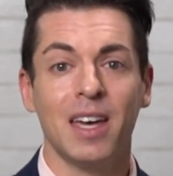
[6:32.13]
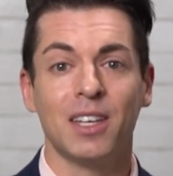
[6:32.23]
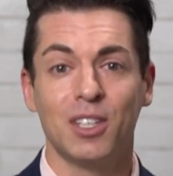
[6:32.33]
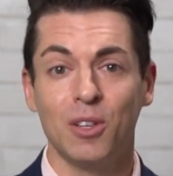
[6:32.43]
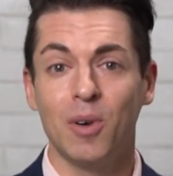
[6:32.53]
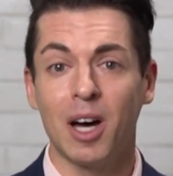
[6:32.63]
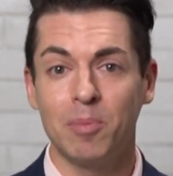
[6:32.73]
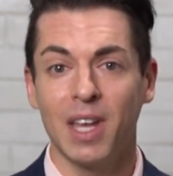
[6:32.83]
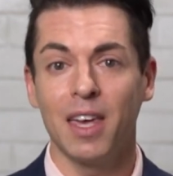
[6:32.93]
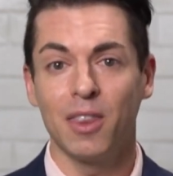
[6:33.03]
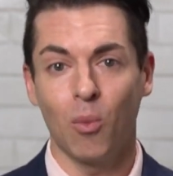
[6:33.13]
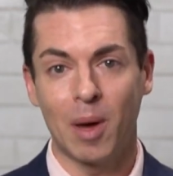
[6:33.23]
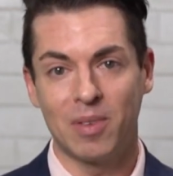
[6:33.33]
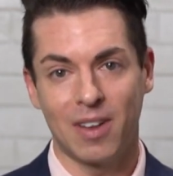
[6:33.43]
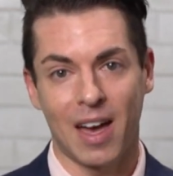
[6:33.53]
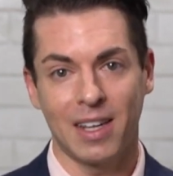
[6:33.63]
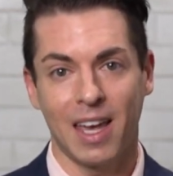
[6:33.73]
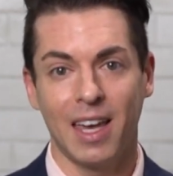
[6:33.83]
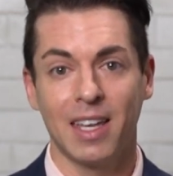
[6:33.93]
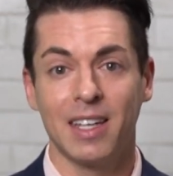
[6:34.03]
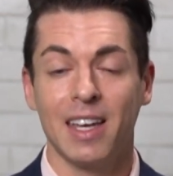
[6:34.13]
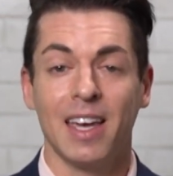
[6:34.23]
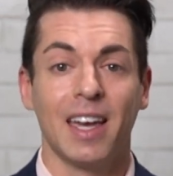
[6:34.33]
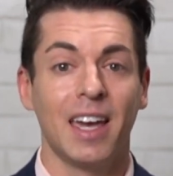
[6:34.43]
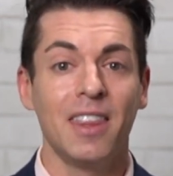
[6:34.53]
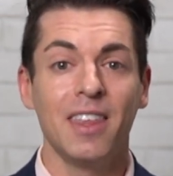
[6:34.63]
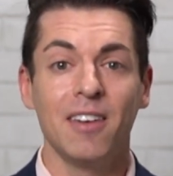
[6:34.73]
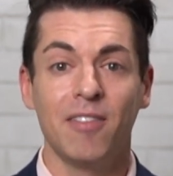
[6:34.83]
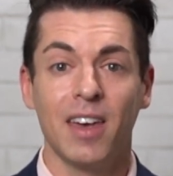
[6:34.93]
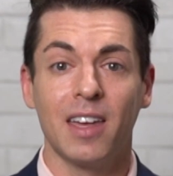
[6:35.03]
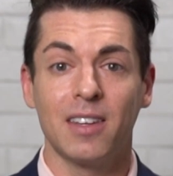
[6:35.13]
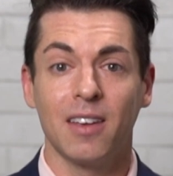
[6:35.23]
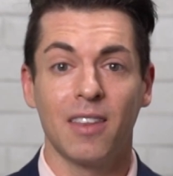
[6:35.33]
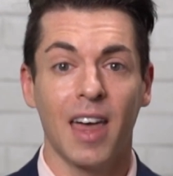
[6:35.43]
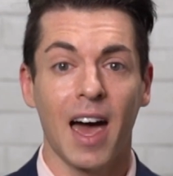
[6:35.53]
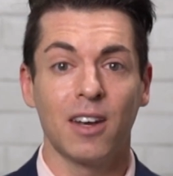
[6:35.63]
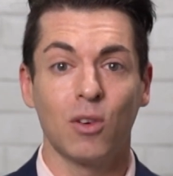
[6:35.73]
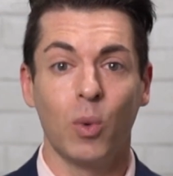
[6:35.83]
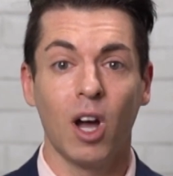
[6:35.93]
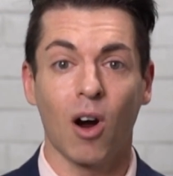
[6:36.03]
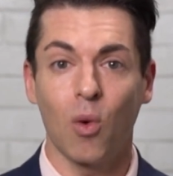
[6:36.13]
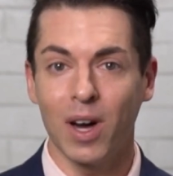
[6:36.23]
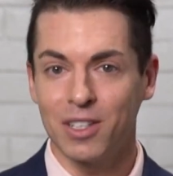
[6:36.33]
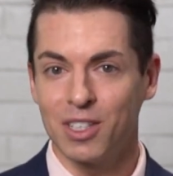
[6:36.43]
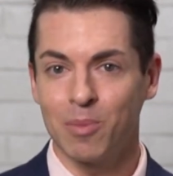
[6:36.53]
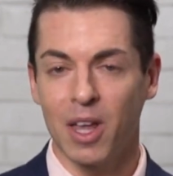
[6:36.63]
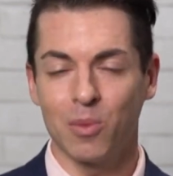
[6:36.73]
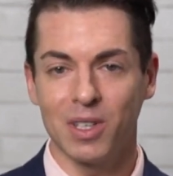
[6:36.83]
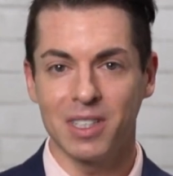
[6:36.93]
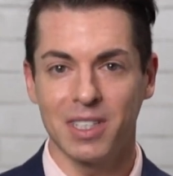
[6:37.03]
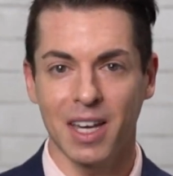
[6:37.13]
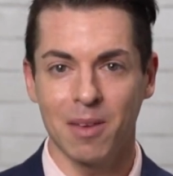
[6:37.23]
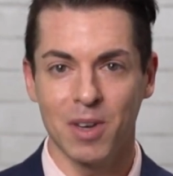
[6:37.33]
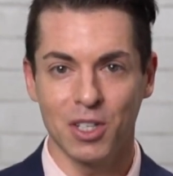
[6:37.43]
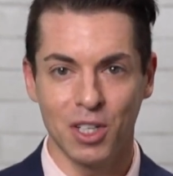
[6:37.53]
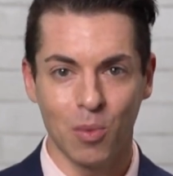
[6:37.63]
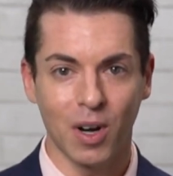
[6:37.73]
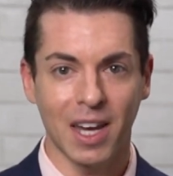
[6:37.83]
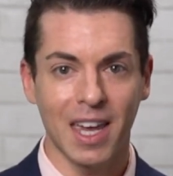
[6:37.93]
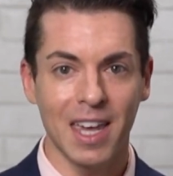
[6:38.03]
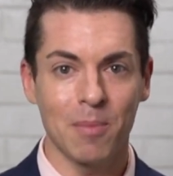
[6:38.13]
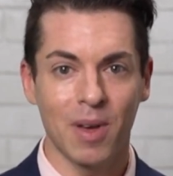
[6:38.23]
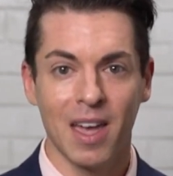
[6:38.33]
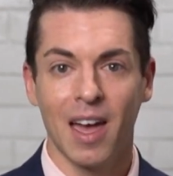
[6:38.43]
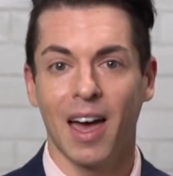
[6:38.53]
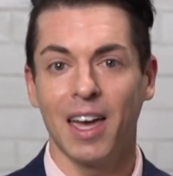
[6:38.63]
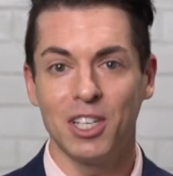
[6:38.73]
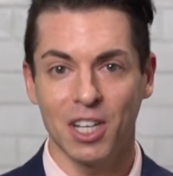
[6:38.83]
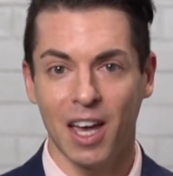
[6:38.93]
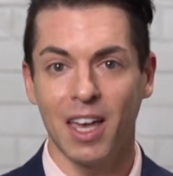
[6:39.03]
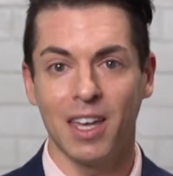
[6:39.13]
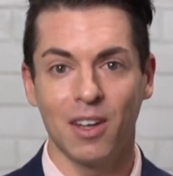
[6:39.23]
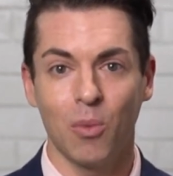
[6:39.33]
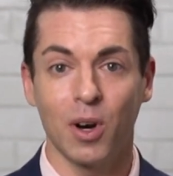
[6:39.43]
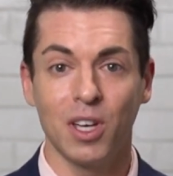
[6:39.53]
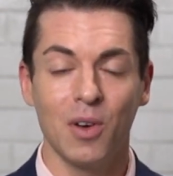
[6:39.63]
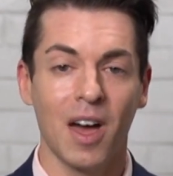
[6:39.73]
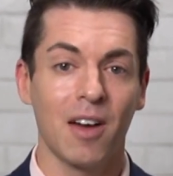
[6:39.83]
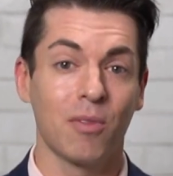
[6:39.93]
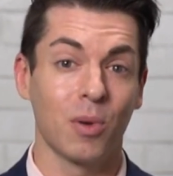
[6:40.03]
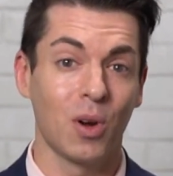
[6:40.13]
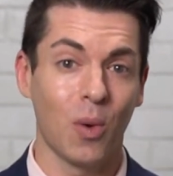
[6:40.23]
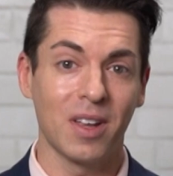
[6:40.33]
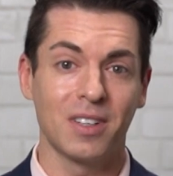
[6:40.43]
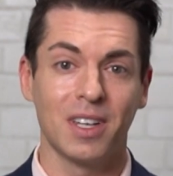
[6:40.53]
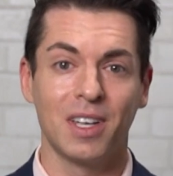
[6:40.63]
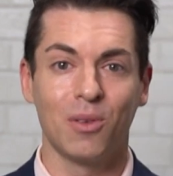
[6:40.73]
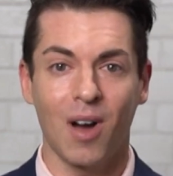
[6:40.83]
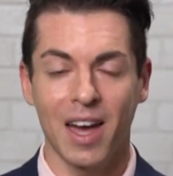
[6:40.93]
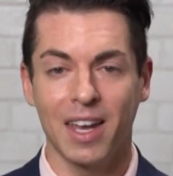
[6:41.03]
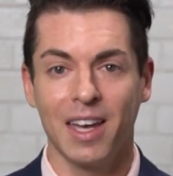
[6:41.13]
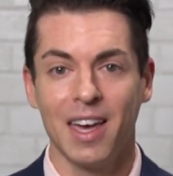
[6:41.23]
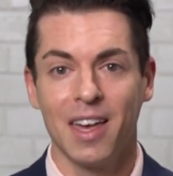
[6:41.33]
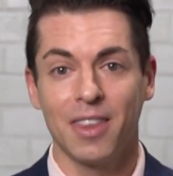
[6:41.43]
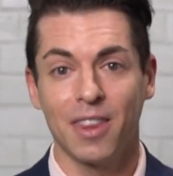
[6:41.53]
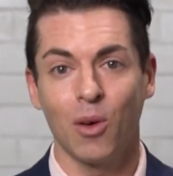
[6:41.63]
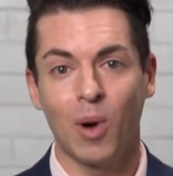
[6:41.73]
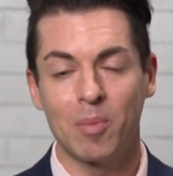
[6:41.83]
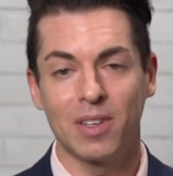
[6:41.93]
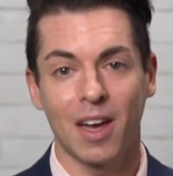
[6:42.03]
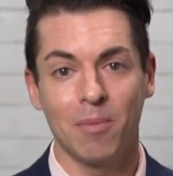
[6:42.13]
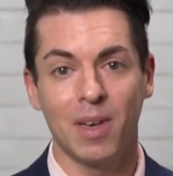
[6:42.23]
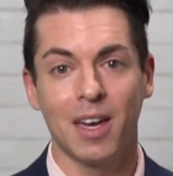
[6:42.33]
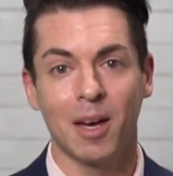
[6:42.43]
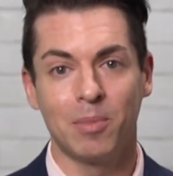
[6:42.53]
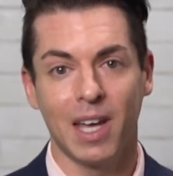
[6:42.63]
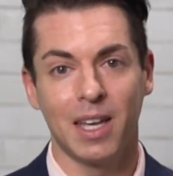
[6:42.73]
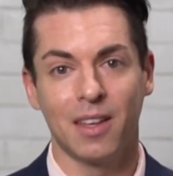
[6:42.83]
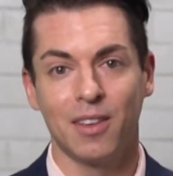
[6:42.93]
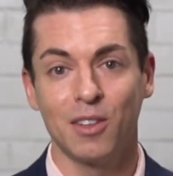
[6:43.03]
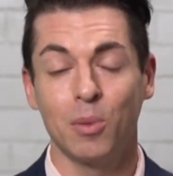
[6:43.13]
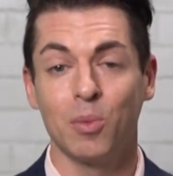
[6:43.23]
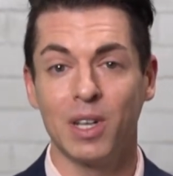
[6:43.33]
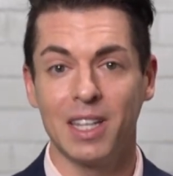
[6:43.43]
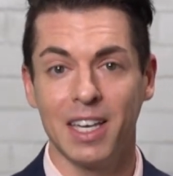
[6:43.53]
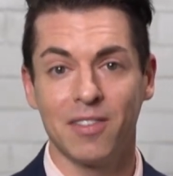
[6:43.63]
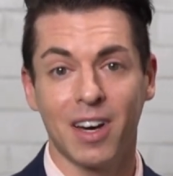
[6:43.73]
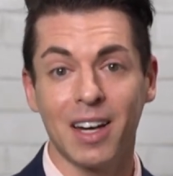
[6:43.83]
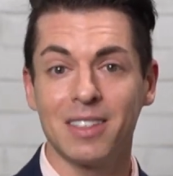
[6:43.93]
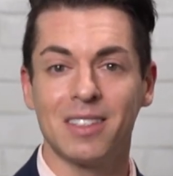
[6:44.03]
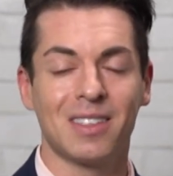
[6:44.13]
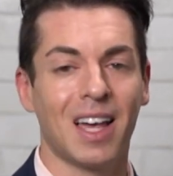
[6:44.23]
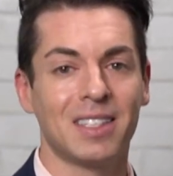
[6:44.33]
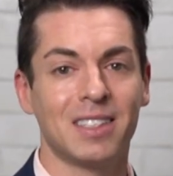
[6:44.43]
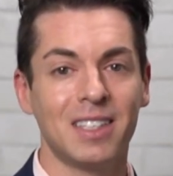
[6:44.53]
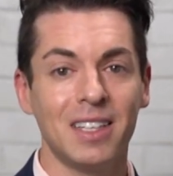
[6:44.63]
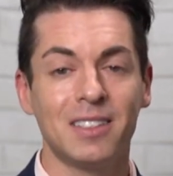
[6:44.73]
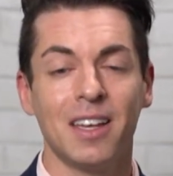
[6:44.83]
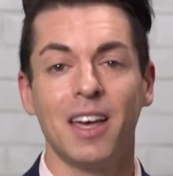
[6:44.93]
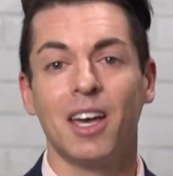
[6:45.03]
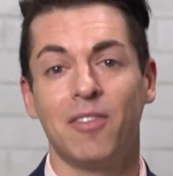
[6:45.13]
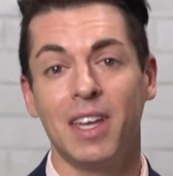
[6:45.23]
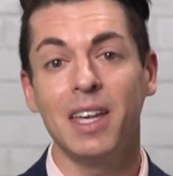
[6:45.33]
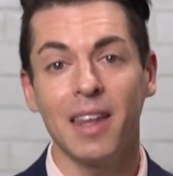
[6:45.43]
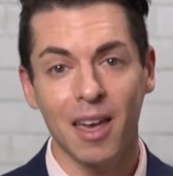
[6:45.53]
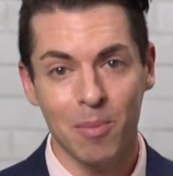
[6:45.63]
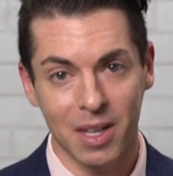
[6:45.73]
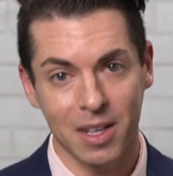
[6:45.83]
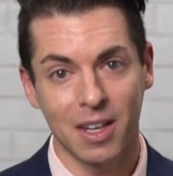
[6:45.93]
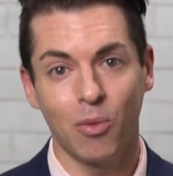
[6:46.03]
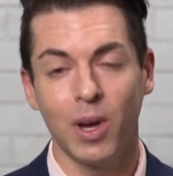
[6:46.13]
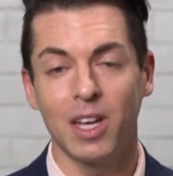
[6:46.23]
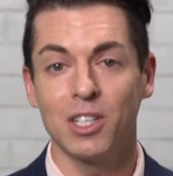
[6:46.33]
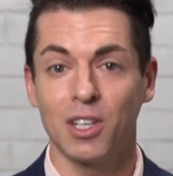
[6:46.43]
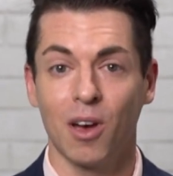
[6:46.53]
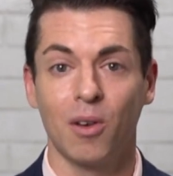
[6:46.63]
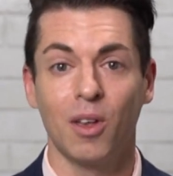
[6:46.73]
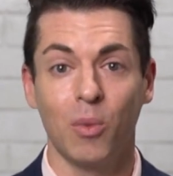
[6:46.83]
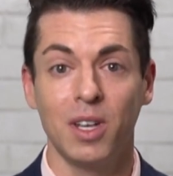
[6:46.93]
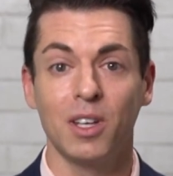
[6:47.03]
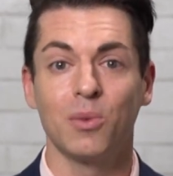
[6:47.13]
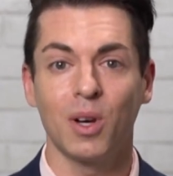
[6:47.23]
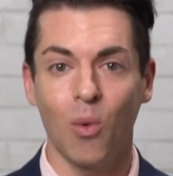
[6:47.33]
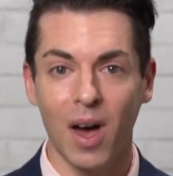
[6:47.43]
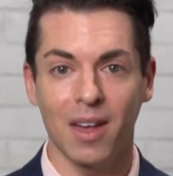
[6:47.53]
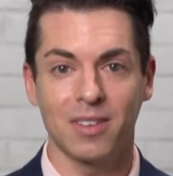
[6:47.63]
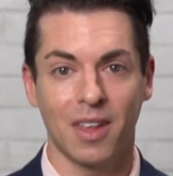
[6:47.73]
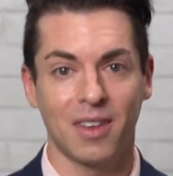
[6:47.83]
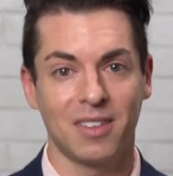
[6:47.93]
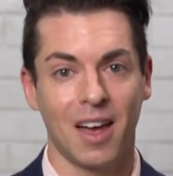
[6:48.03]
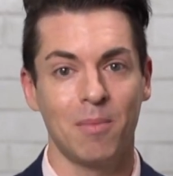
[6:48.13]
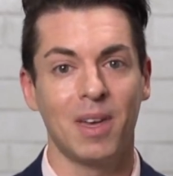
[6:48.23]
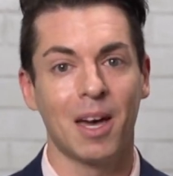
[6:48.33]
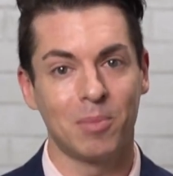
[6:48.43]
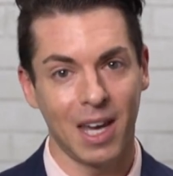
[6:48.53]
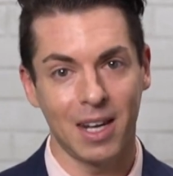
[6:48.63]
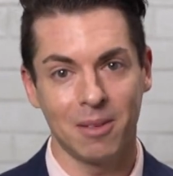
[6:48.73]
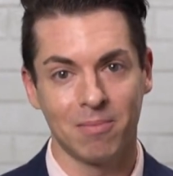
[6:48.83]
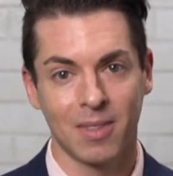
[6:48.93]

to update the website. And in the event that we are questioned by the Real Estate Commission, you want to keep a chain where you have requested in writing that the website be updated. This would relieve us as licensees of any liability if we can show that we did request that the site be updated.